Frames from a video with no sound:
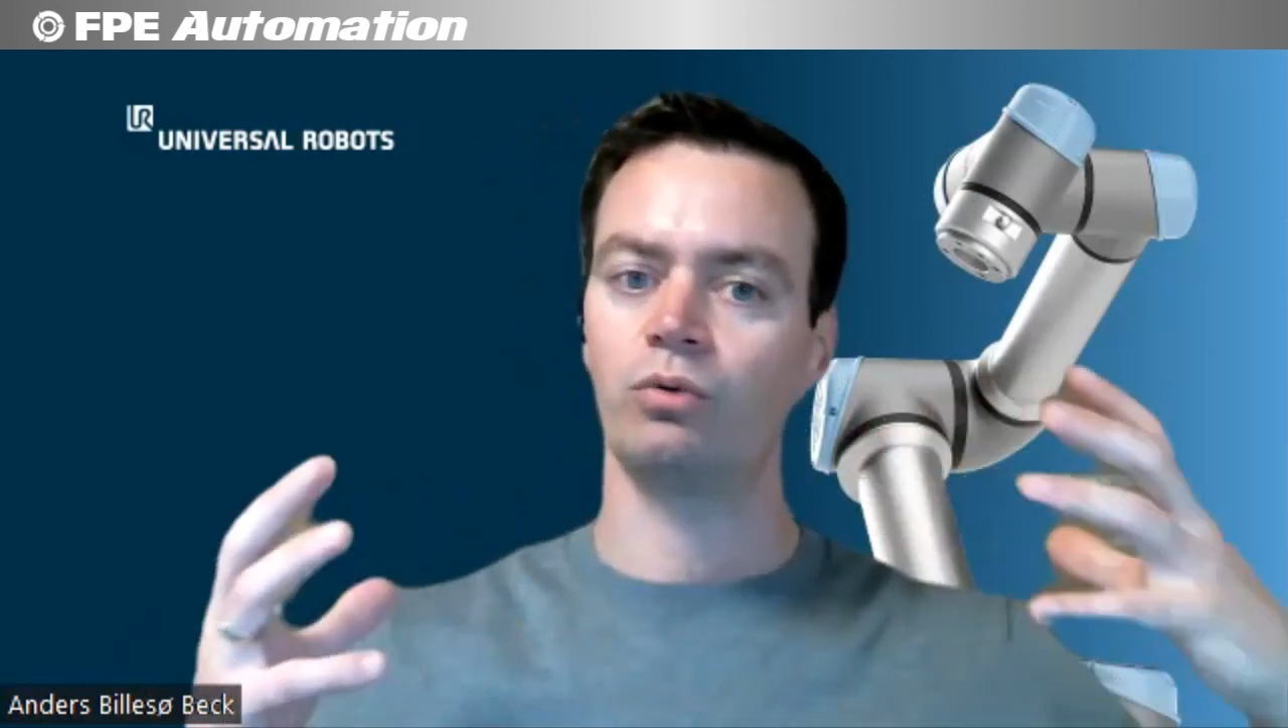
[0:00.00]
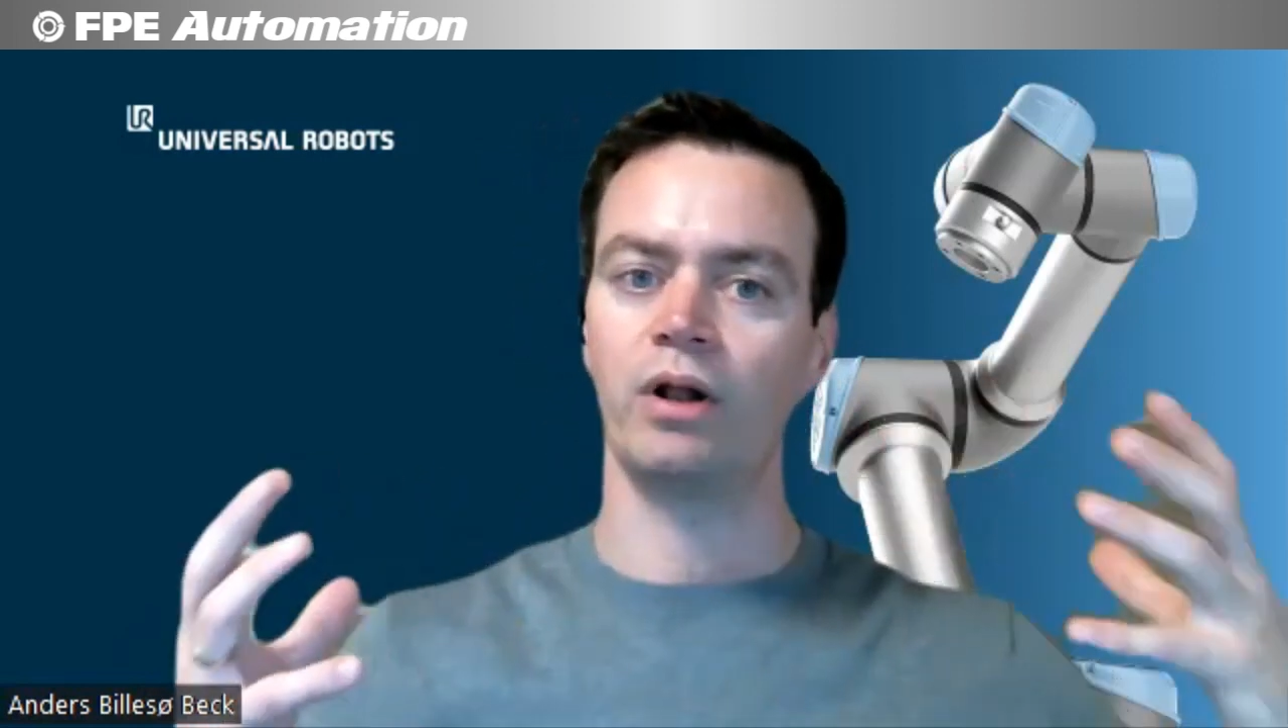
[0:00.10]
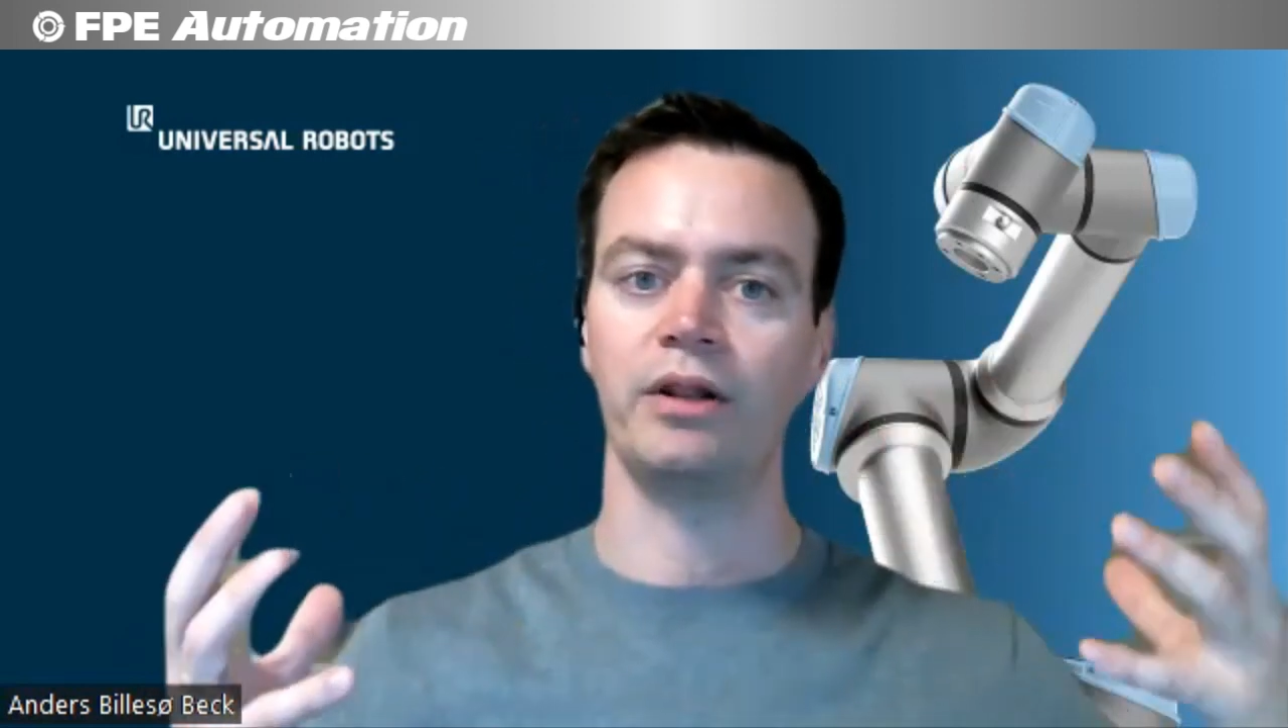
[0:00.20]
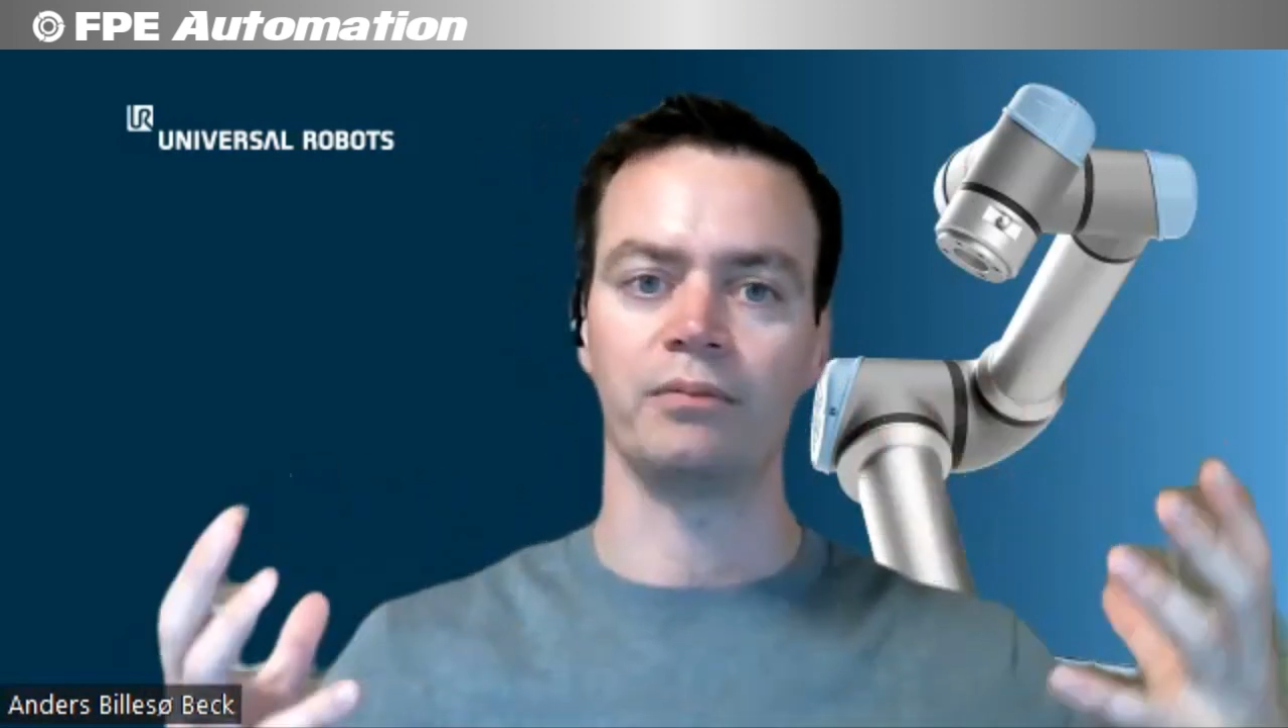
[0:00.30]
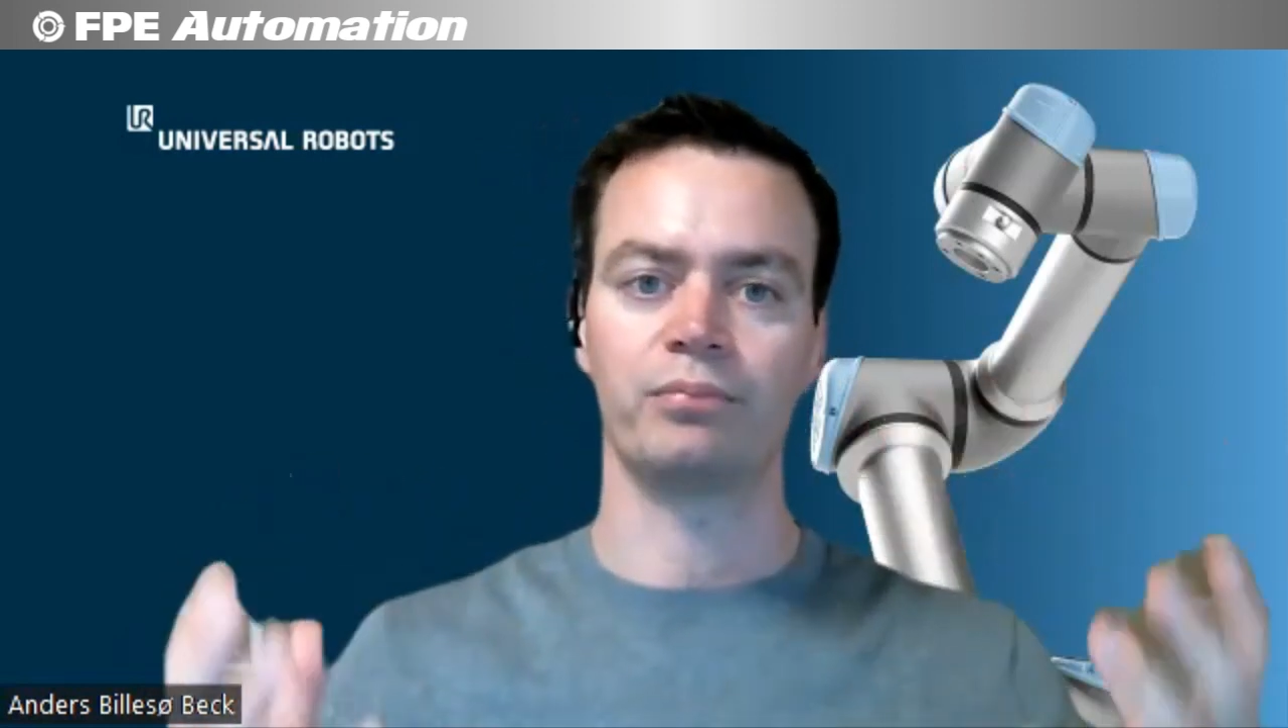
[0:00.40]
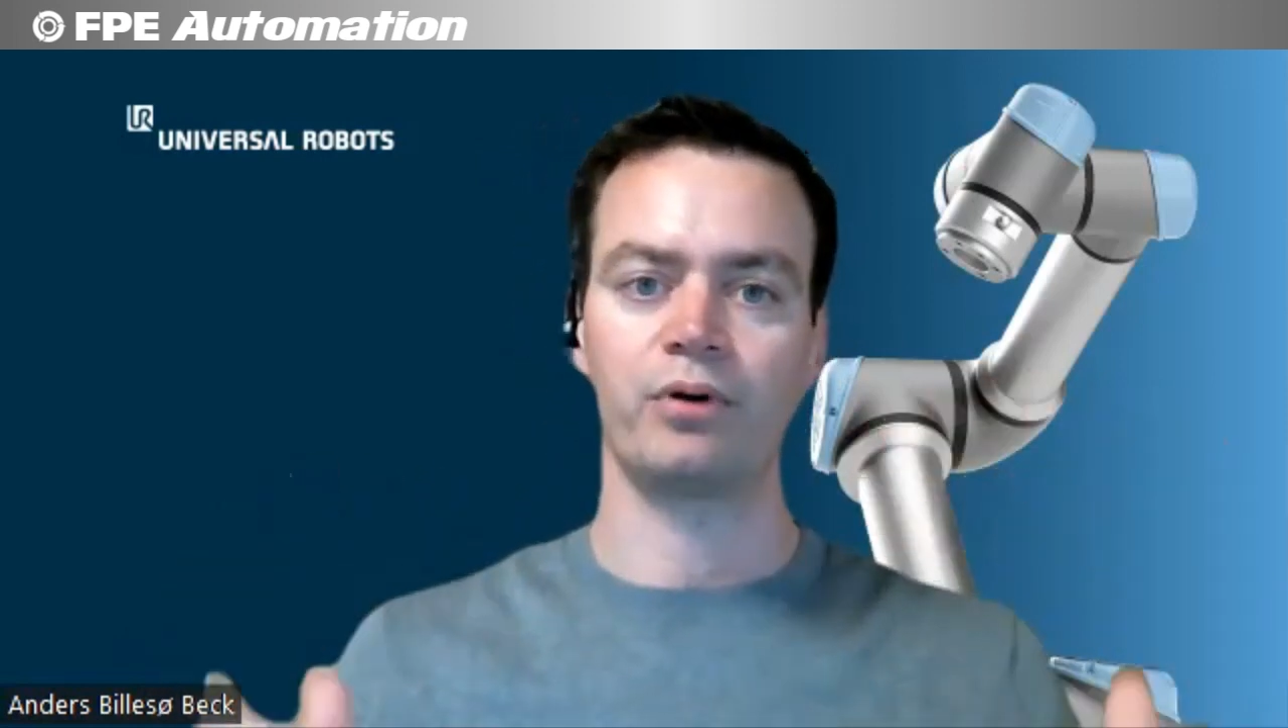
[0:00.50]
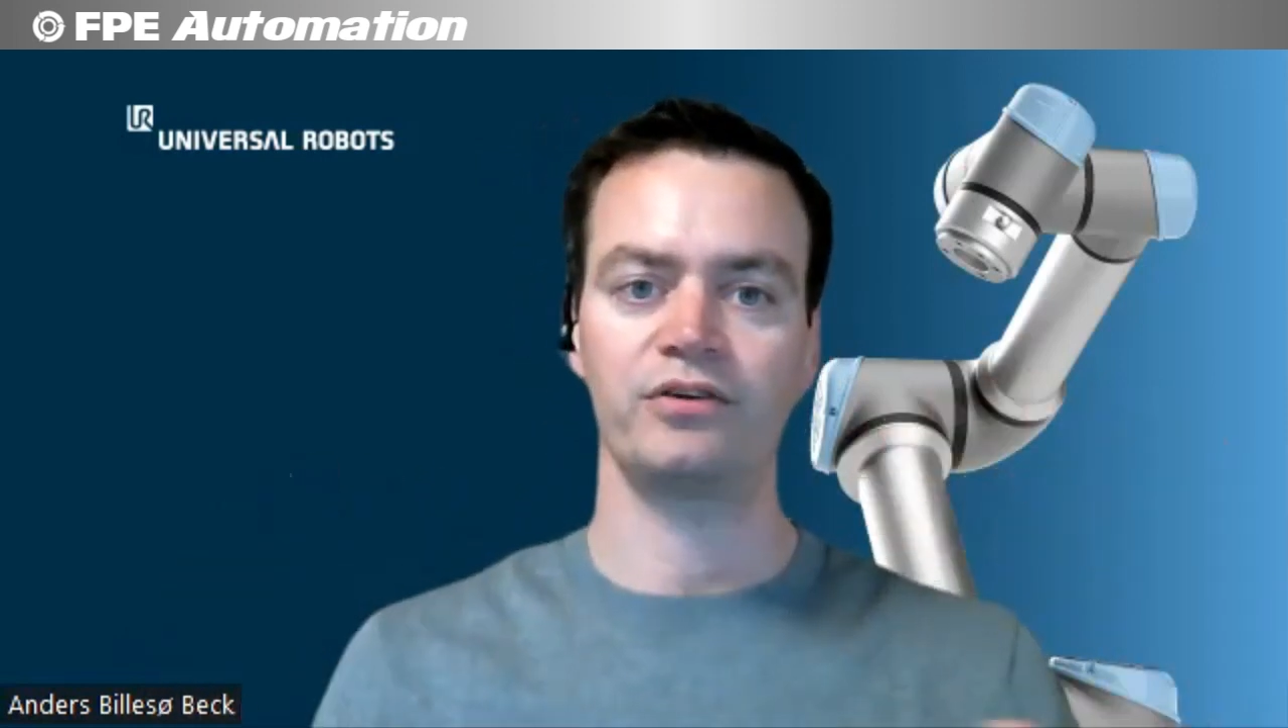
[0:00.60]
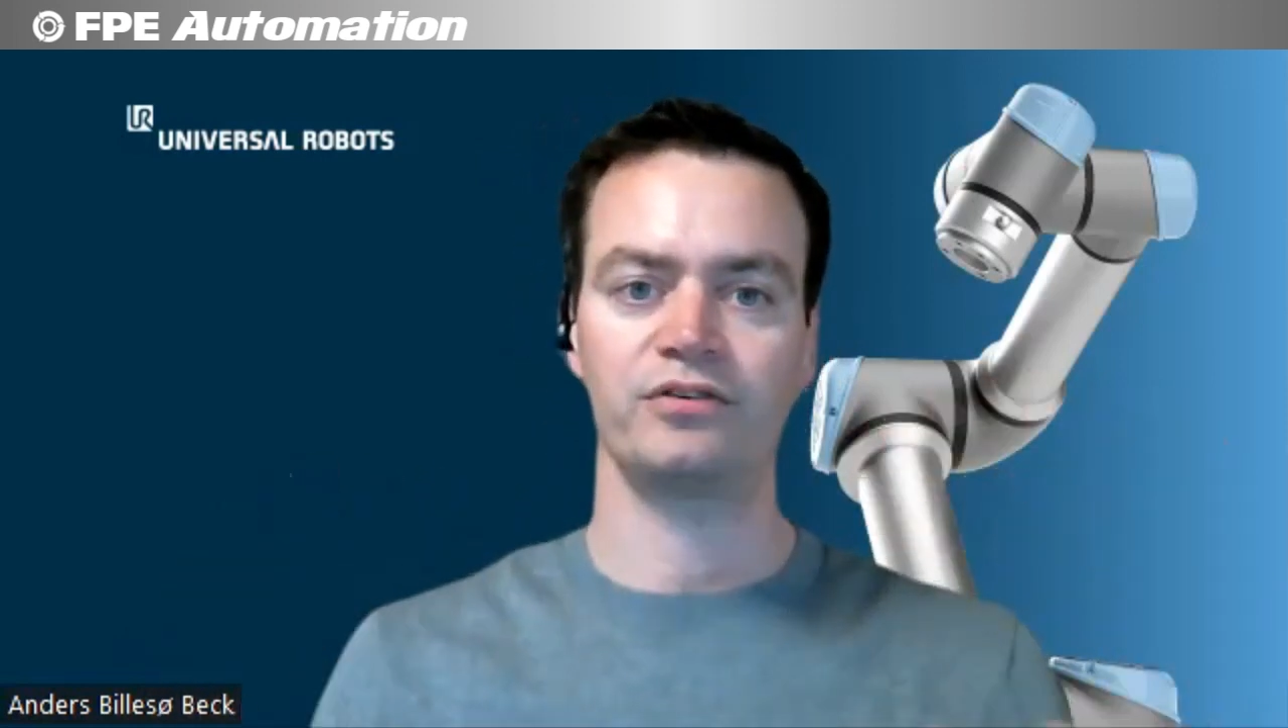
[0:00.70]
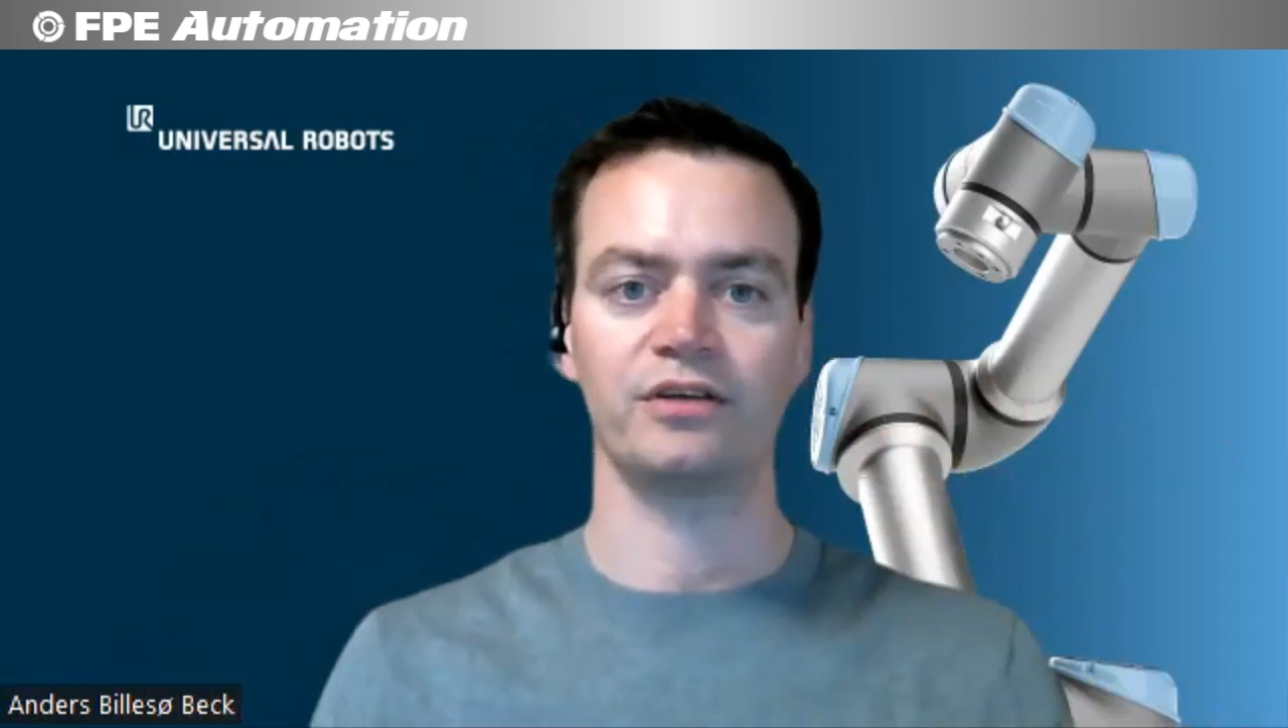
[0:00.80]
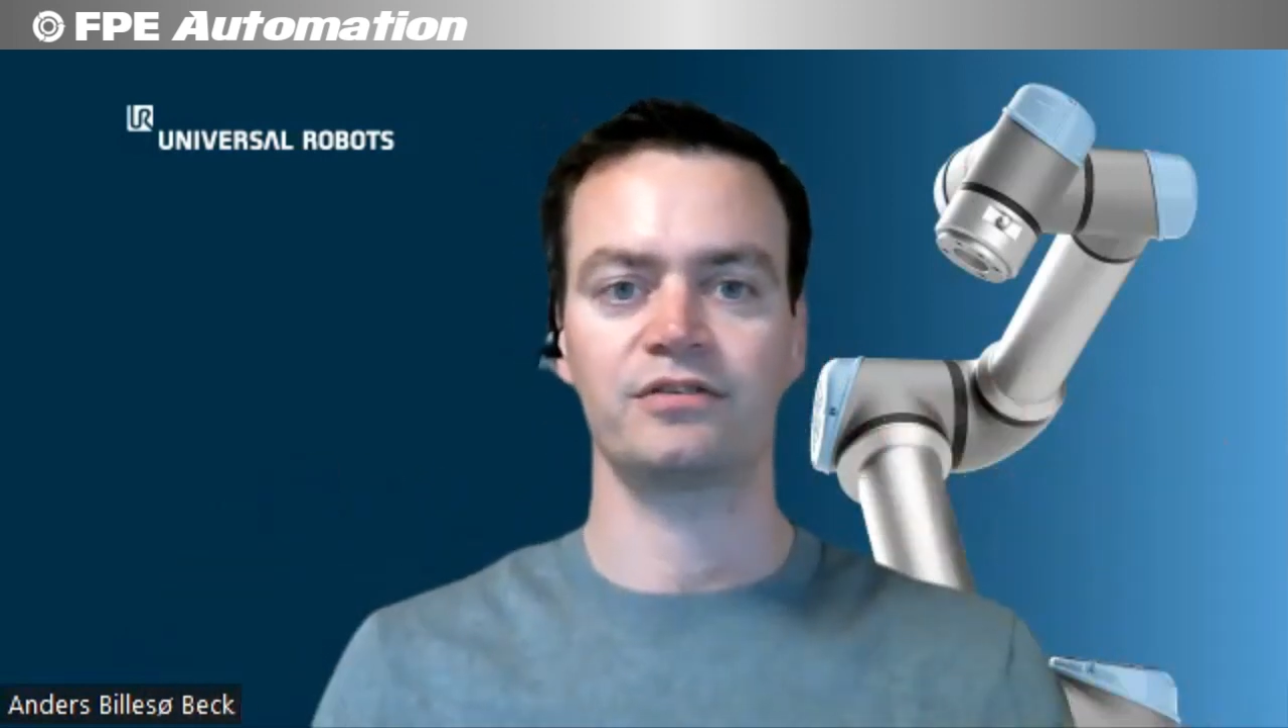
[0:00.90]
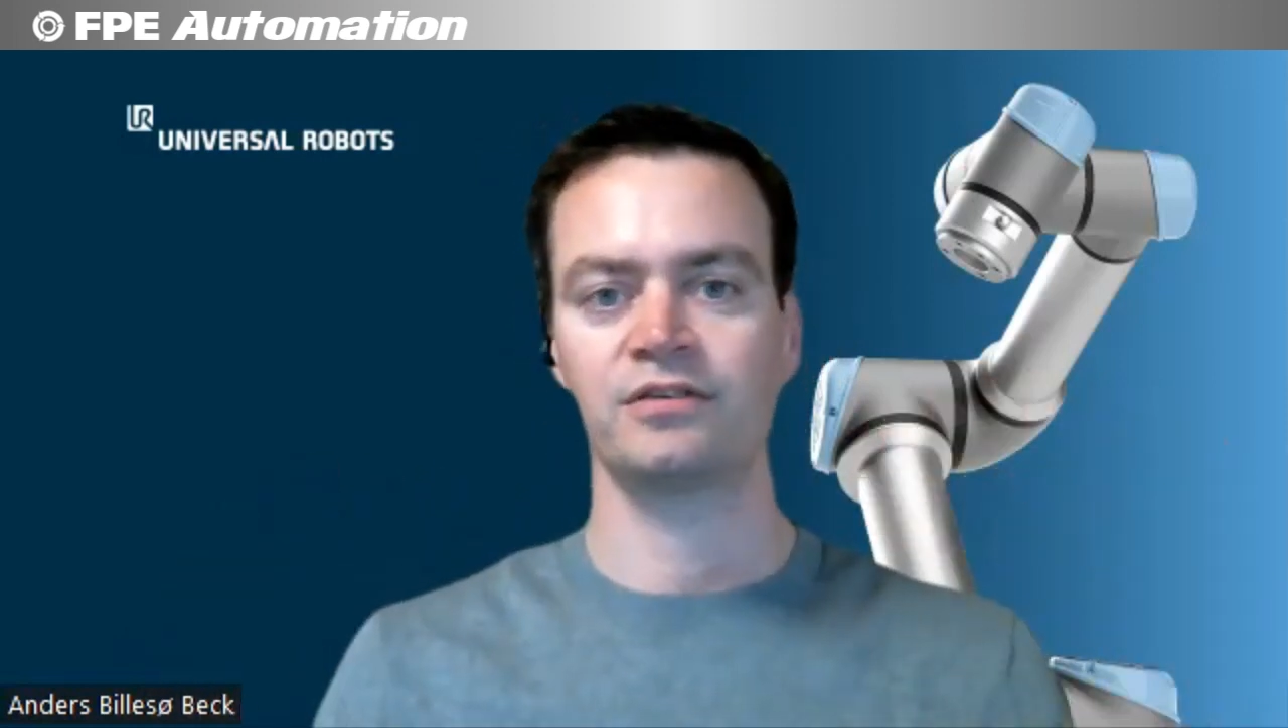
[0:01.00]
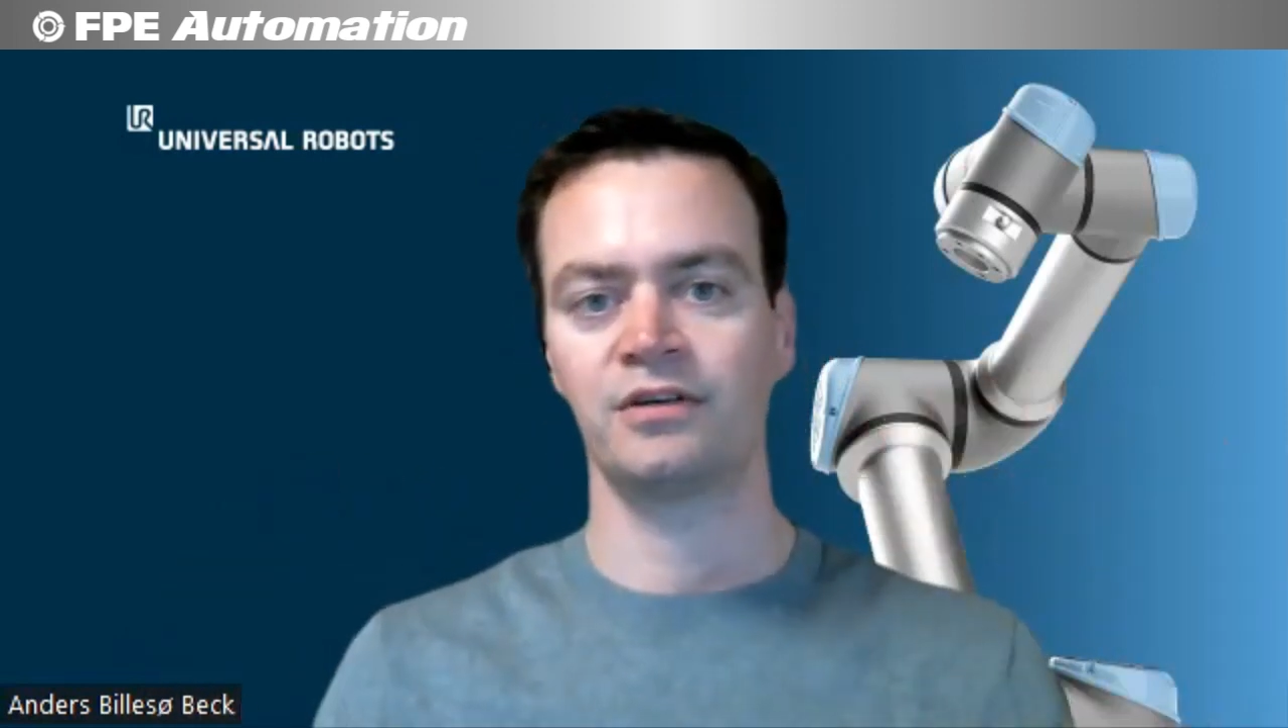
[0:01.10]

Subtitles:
welding process,